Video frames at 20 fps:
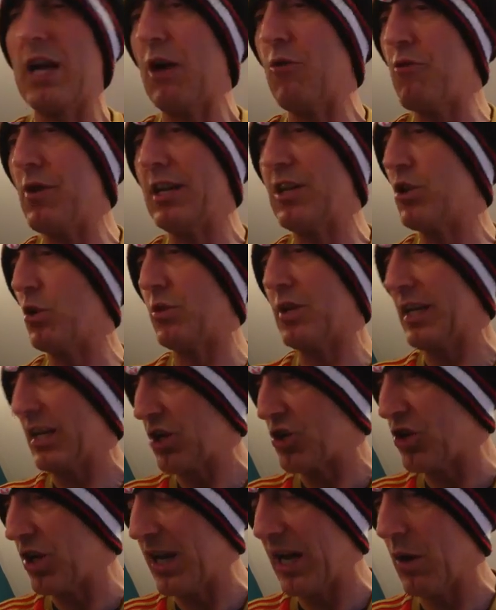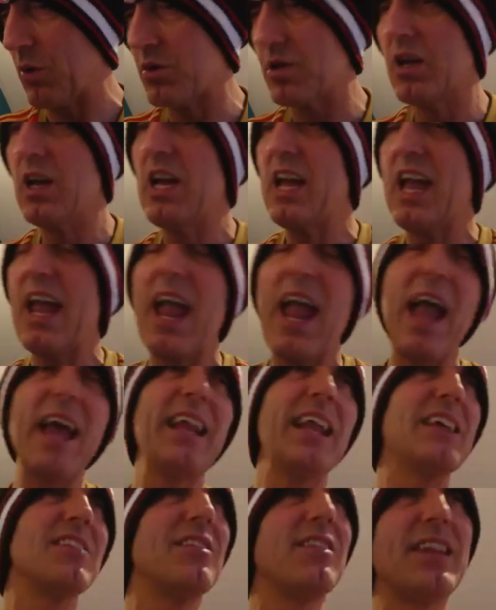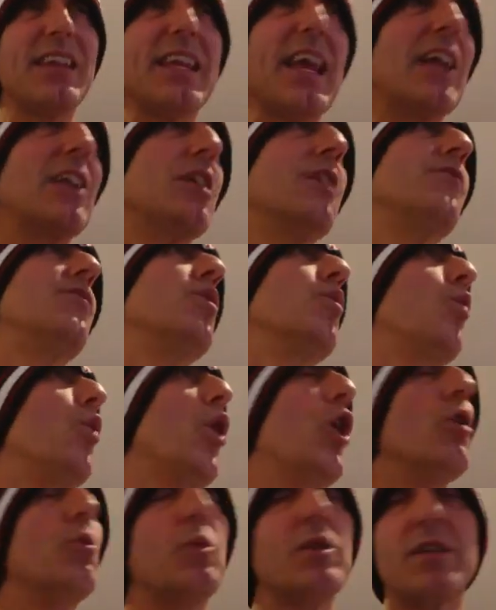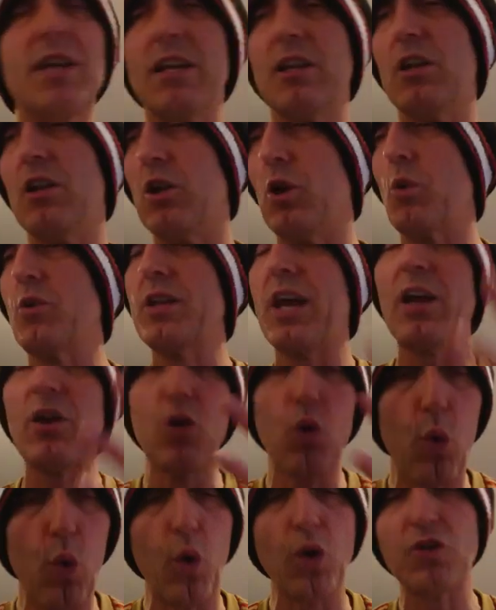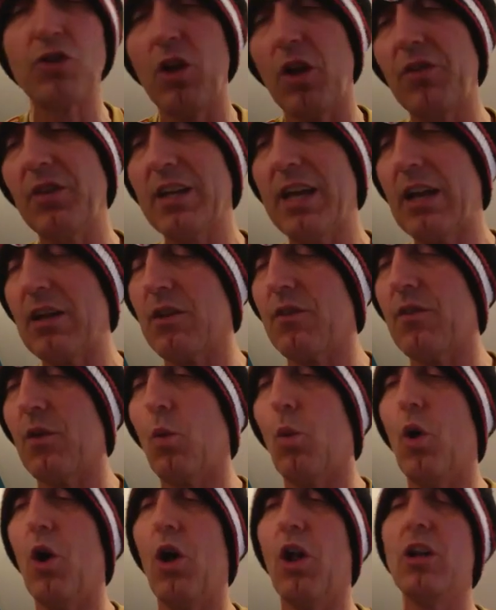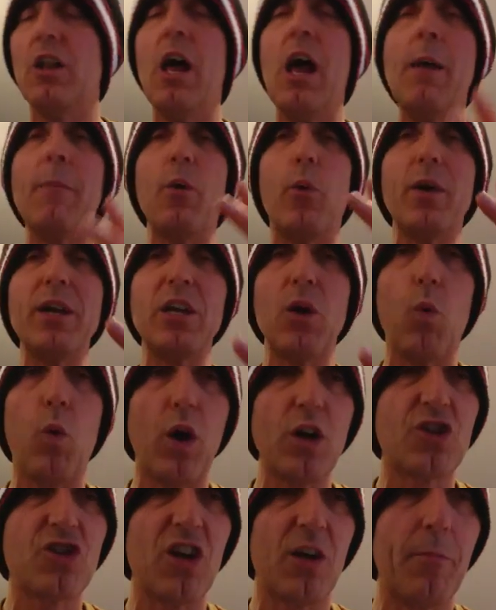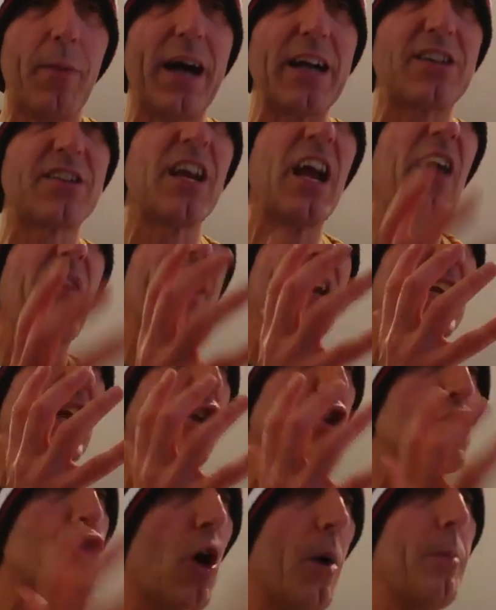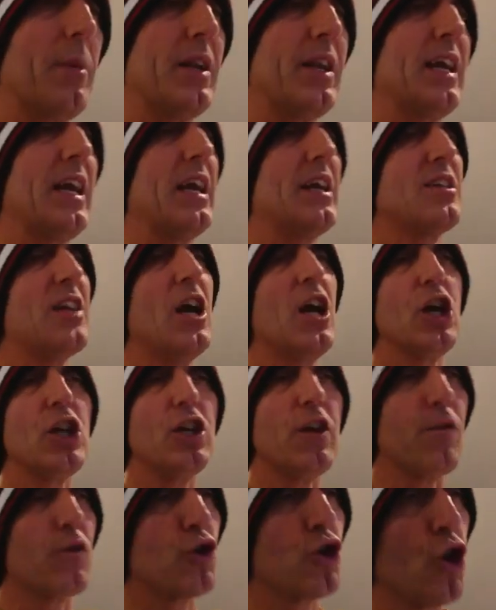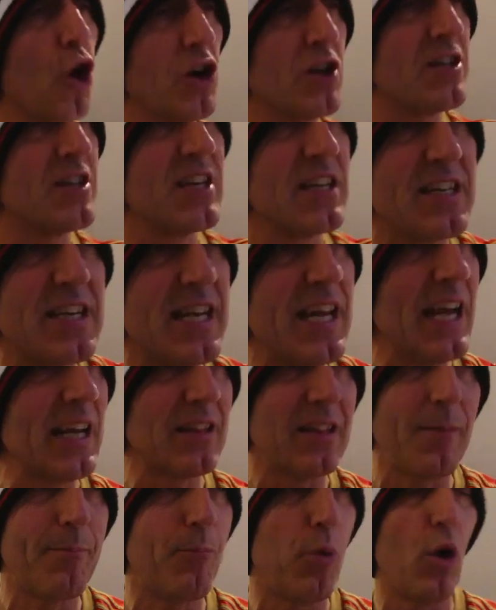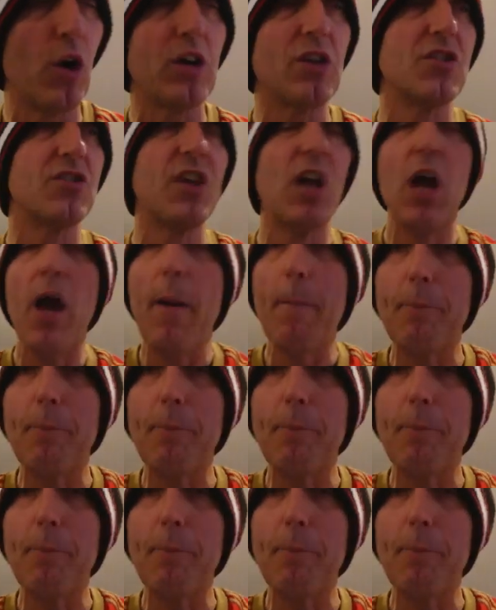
I really do need to chill out. It isn't the end of the world. We didn't lose. I know it's not the end of the world, but when you watch a match that you dominate, you've got to take the points.